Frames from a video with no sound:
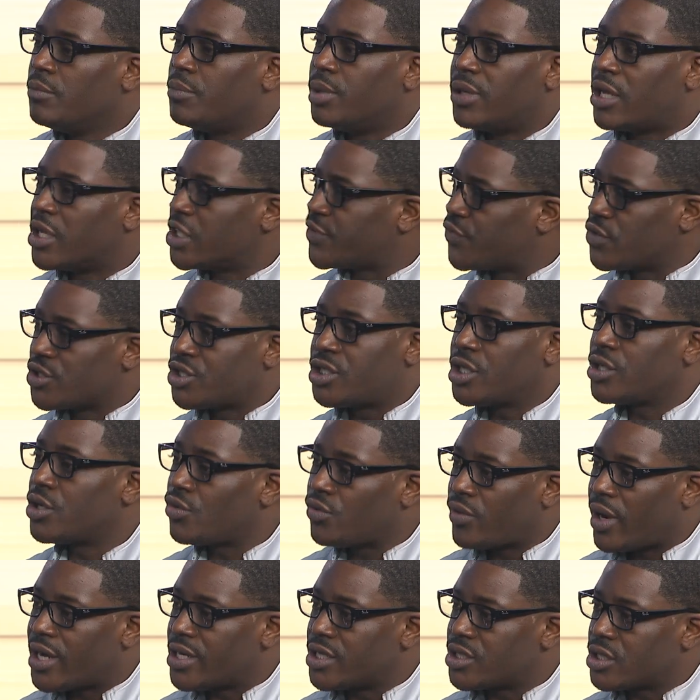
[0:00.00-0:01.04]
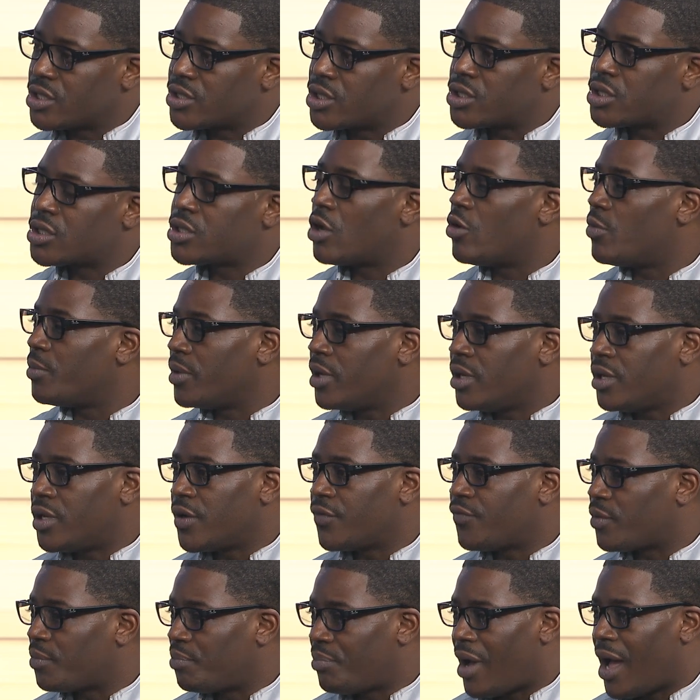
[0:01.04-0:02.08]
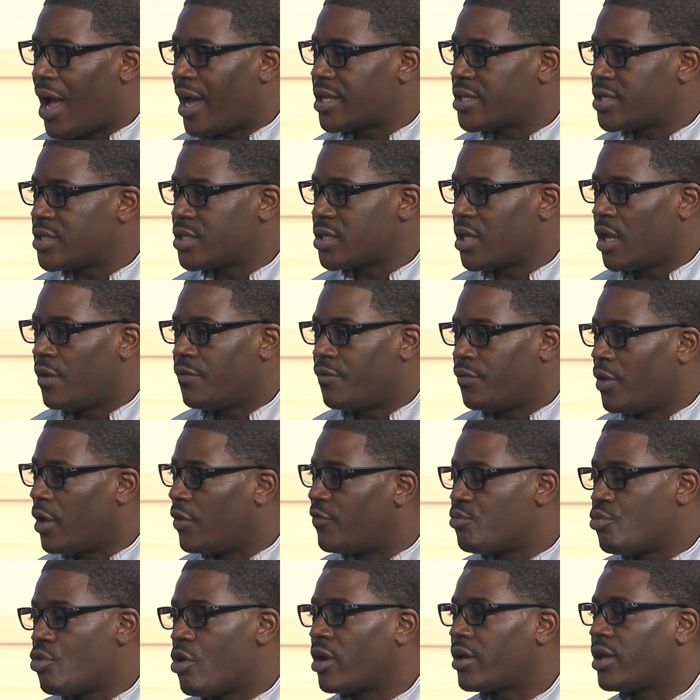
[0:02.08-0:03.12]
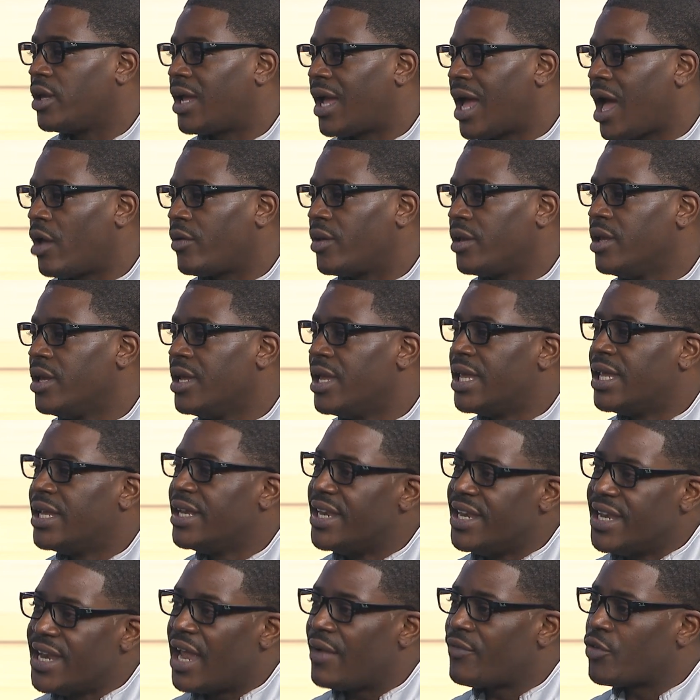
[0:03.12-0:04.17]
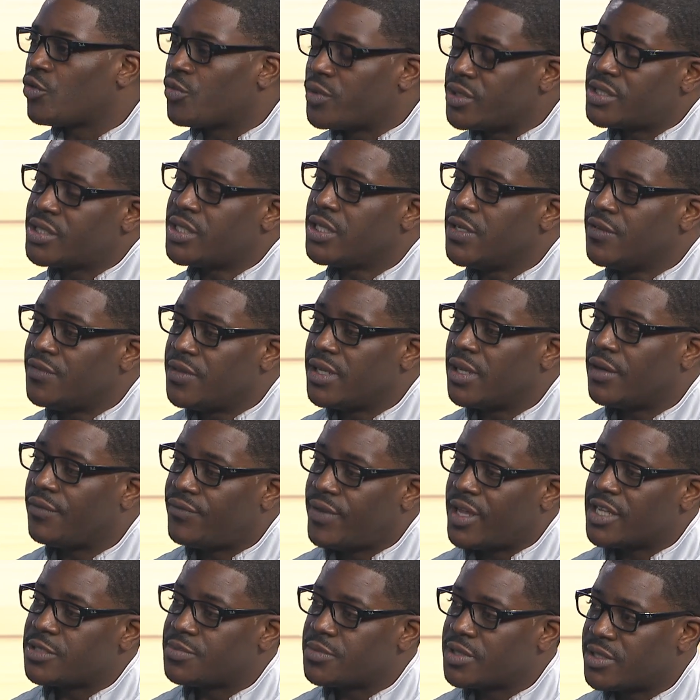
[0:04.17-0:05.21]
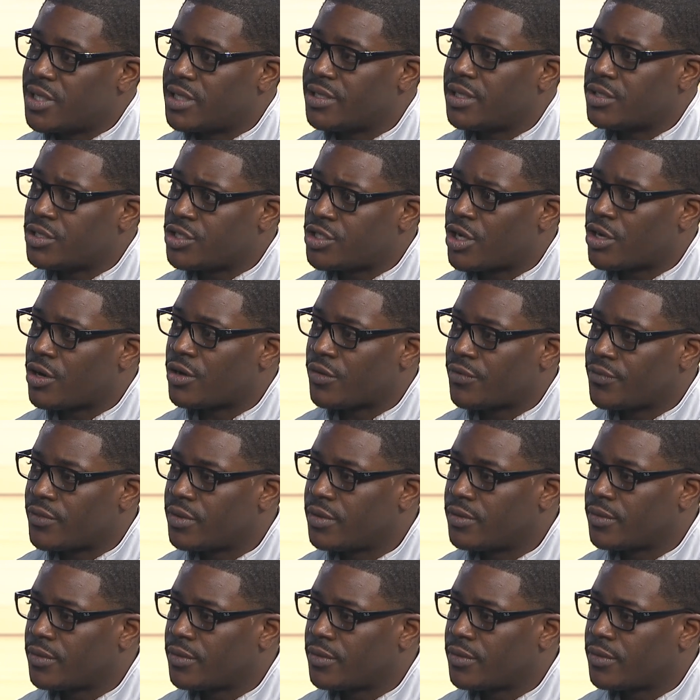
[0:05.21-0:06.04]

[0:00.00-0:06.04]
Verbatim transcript: because for generations, so many different pockets of, of Milwaukee County never received the investments they deserve.